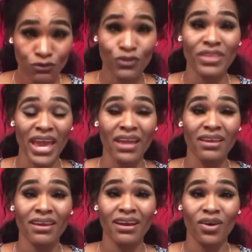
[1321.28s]
for that,
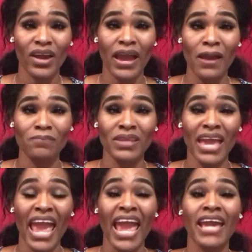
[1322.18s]
okay?
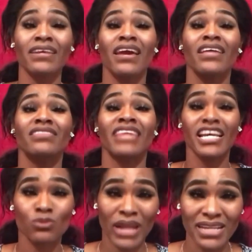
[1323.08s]
And
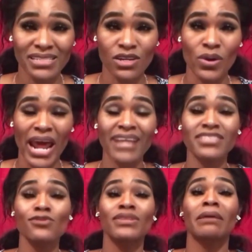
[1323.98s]
that's what I deal with. I
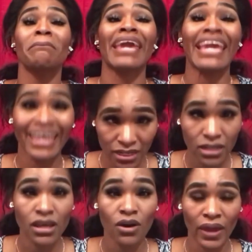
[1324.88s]
deal with the man,
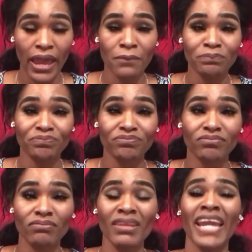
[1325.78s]
okay?
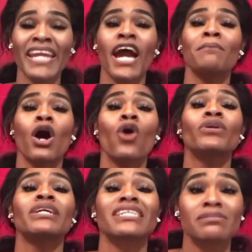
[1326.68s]
And I'm
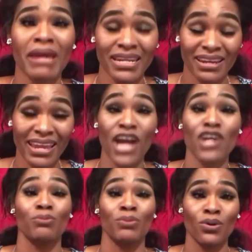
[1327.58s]
holding this man
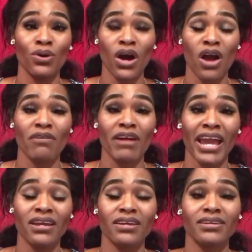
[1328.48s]
accountable, all
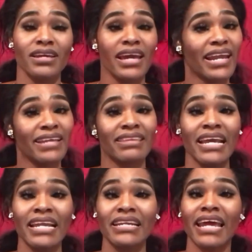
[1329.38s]
right? And at
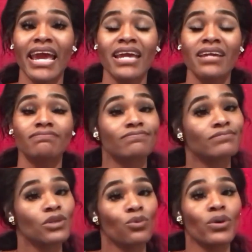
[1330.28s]
the end of the day,
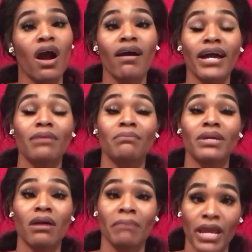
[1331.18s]
we all got to
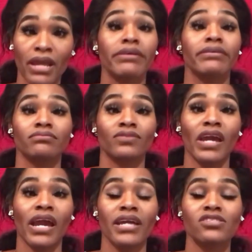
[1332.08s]
meet our maker,
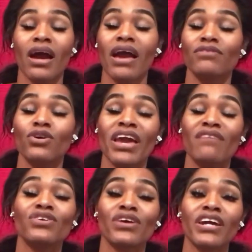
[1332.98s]
okay? So I have no
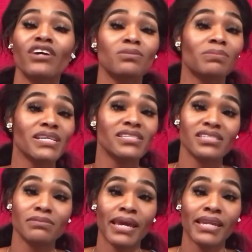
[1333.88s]
heaven or hell to place
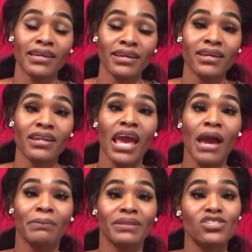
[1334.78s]
this man in,
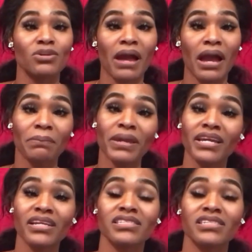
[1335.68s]
but these are my
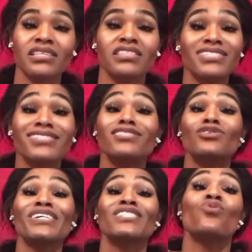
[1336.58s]
opinions, and this is the
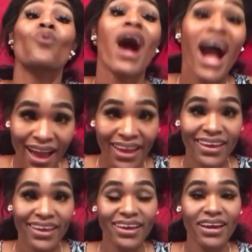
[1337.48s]
reason why
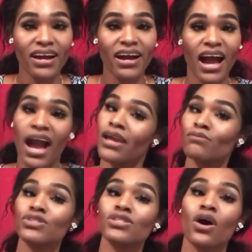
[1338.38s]
I
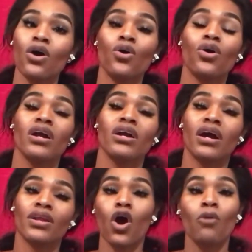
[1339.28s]
am so
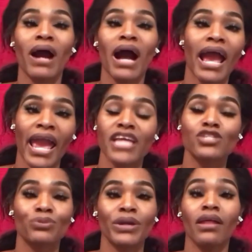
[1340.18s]
gun-ho behind
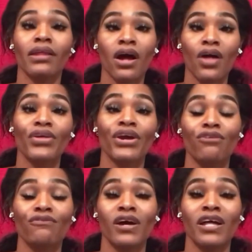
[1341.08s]
Azriel and all the
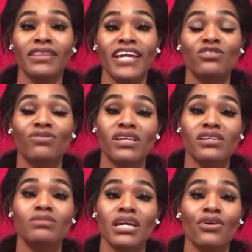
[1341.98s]
other alleged
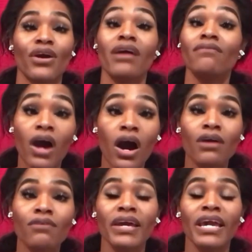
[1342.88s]
victims that are involved